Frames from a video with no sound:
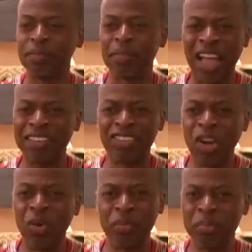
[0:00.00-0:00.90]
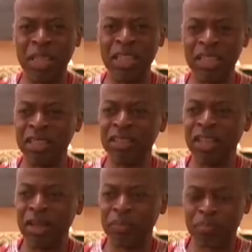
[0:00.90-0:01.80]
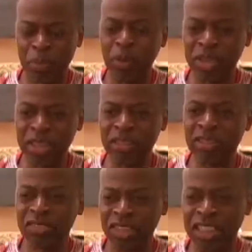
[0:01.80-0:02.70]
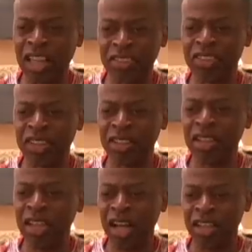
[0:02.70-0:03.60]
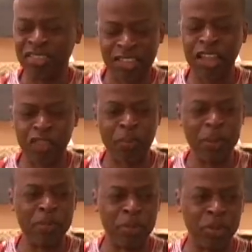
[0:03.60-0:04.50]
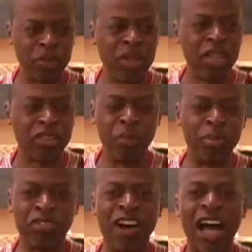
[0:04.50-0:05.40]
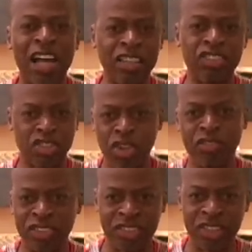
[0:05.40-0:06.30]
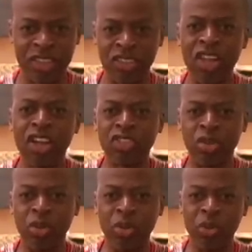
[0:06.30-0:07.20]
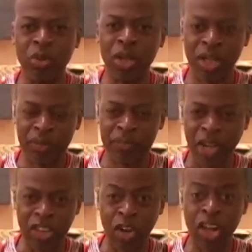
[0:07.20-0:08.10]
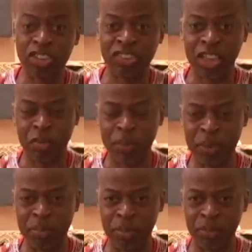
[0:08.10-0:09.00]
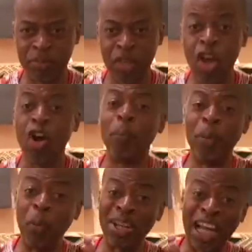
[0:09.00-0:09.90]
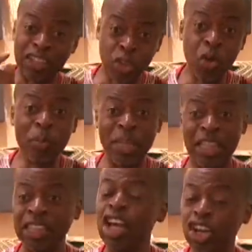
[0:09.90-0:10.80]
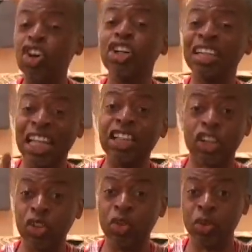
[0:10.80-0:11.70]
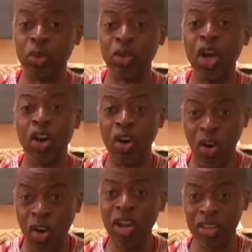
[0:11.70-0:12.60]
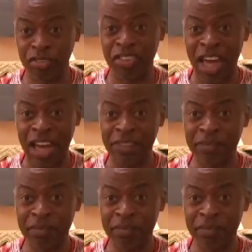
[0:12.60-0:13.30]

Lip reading: I don't mean pulling together a set of people to provide services to a larger set of people. But what I do mean could include all of that